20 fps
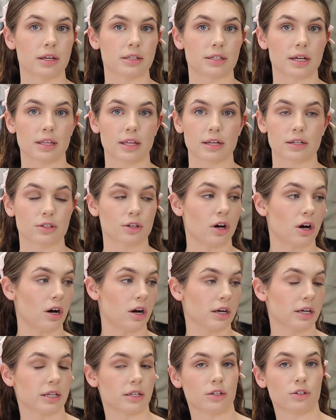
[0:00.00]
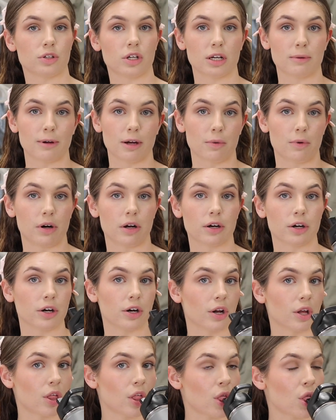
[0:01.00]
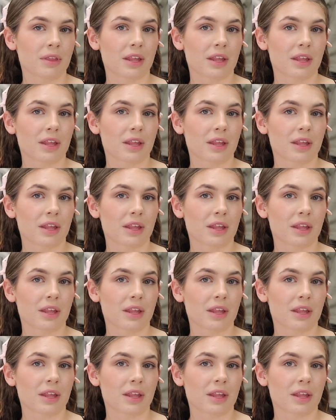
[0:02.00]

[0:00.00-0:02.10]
as I like talk and drink my water.